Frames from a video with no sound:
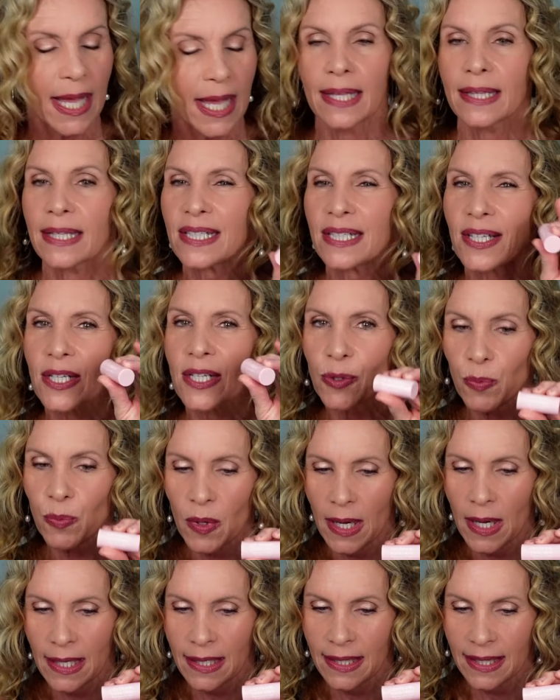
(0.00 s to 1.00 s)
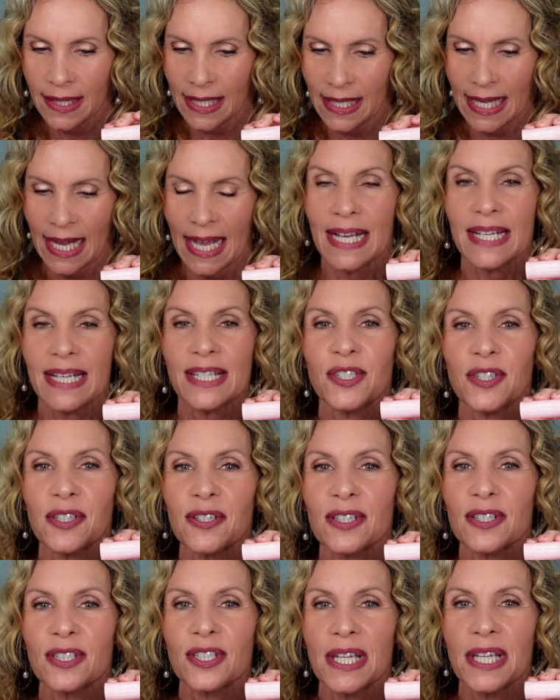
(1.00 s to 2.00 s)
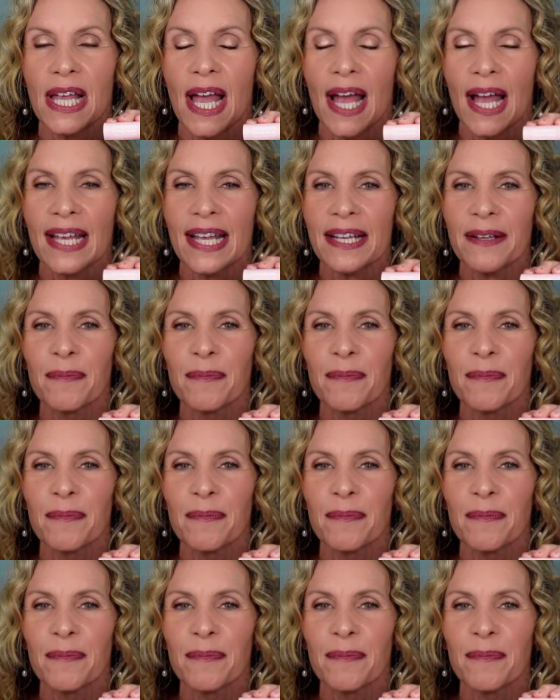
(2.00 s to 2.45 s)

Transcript: This is what the case looks like.